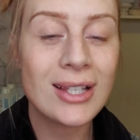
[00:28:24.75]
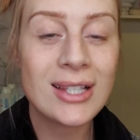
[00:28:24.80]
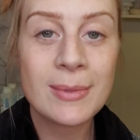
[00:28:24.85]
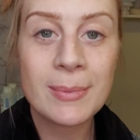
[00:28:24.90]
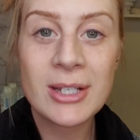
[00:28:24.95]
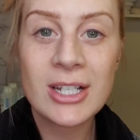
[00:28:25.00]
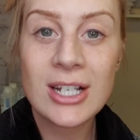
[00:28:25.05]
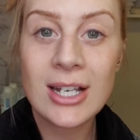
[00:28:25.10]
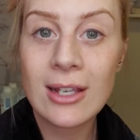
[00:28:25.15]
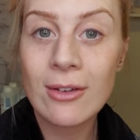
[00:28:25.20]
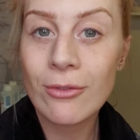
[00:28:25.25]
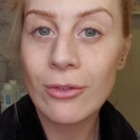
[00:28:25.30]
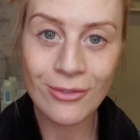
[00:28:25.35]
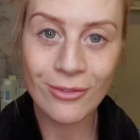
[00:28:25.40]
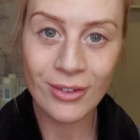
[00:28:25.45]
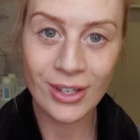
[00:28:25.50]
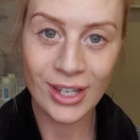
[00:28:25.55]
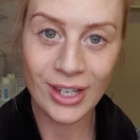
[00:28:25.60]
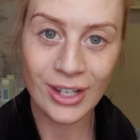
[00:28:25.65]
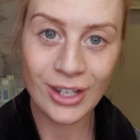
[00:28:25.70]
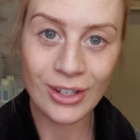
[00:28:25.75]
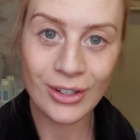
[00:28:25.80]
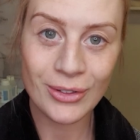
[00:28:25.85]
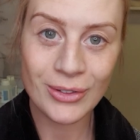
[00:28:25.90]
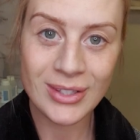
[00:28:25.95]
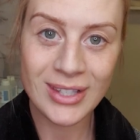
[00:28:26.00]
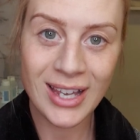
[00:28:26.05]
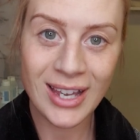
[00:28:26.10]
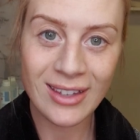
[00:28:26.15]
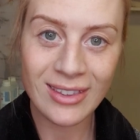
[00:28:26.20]
especially for fair
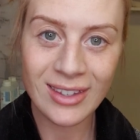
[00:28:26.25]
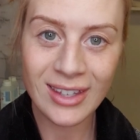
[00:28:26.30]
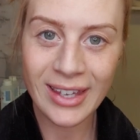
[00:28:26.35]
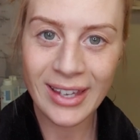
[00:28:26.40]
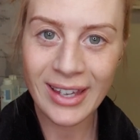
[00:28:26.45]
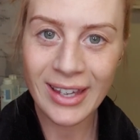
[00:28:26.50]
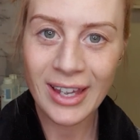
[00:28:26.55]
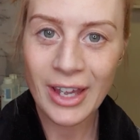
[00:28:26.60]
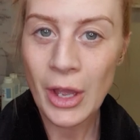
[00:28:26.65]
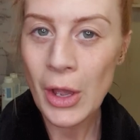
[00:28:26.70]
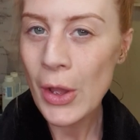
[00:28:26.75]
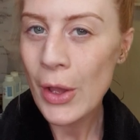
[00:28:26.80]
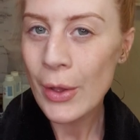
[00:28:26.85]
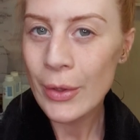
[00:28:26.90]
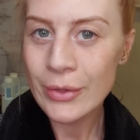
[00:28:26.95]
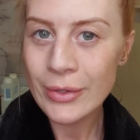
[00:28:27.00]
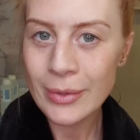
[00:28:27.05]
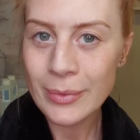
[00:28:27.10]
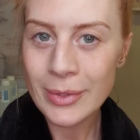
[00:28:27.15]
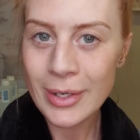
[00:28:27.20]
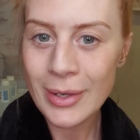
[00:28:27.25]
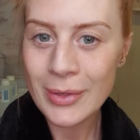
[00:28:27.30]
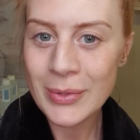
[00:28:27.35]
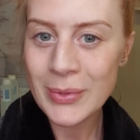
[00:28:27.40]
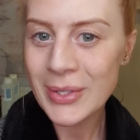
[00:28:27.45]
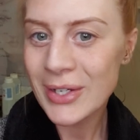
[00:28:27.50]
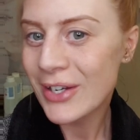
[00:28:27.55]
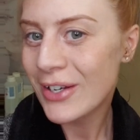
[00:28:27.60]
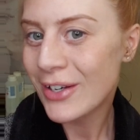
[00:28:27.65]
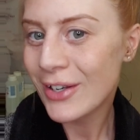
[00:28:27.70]
girls out there. Sometimes
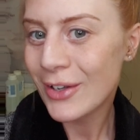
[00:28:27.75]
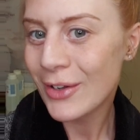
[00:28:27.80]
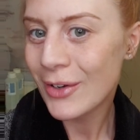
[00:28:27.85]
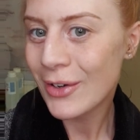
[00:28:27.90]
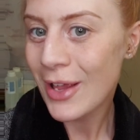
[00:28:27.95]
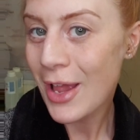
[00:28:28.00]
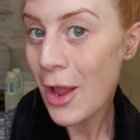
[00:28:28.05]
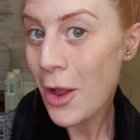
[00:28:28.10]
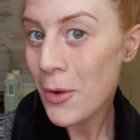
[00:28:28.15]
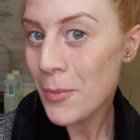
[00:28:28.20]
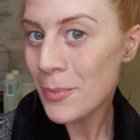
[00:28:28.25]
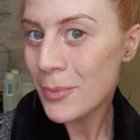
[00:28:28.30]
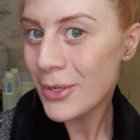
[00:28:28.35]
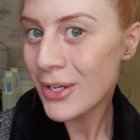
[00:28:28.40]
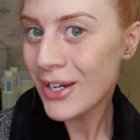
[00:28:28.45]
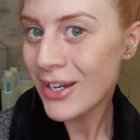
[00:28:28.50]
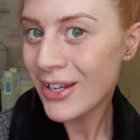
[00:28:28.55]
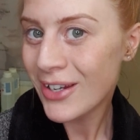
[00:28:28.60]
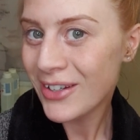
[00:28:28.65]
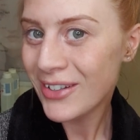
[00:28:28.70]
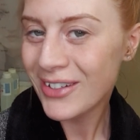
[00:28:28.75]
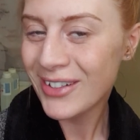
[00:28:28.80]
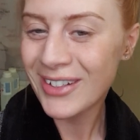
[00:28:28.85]
we need a little help, you know.